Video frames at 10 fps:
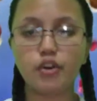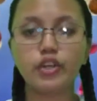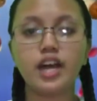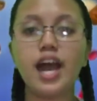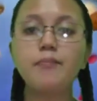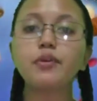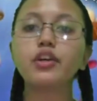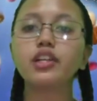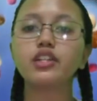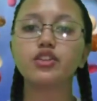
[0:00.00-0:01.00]
or the
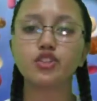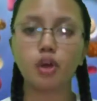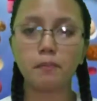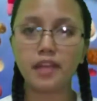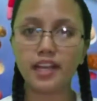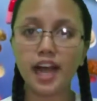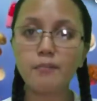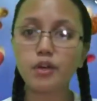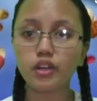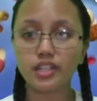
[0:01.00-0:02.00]
hypogonadotropic
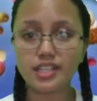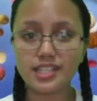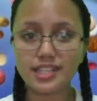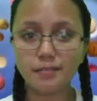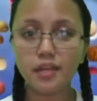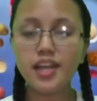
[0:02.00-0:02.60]
hypogonadism